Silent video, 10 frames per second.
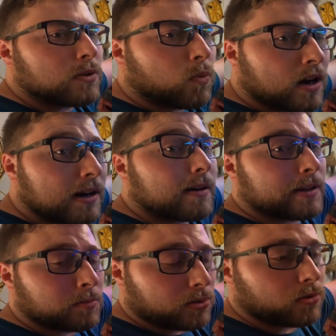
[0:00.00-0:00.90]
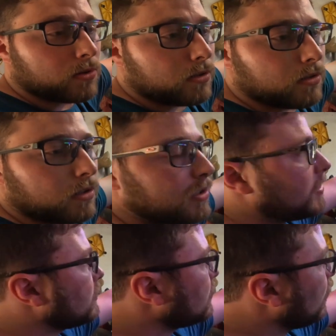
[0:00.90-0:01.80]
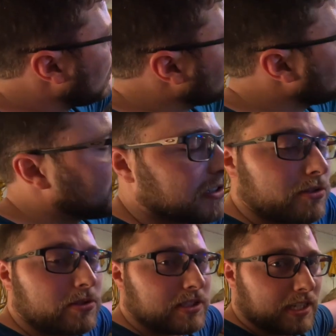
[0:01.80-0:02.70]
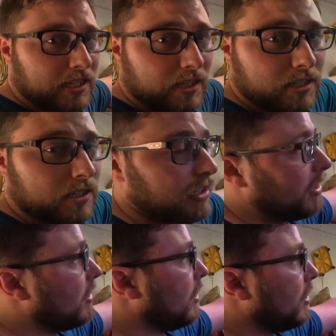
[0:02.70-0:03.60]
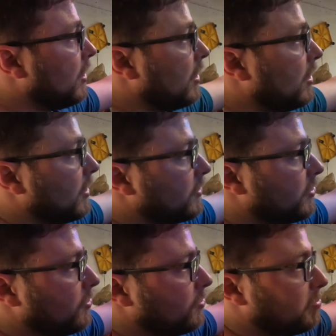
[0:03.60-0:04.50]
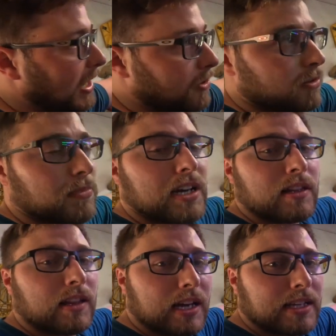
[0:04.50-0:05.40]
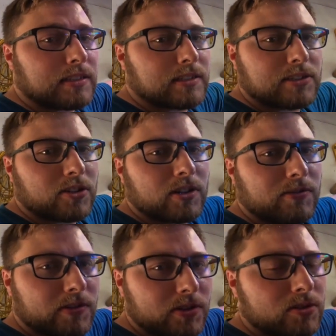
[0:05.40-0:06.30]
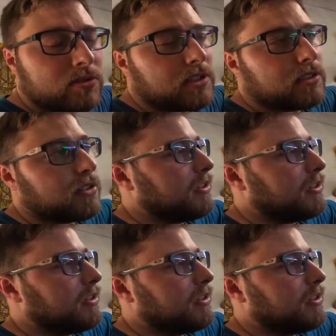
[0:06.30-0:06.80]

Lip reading: wiring port, so I'm gonna use it to power my lights. It's already fused. It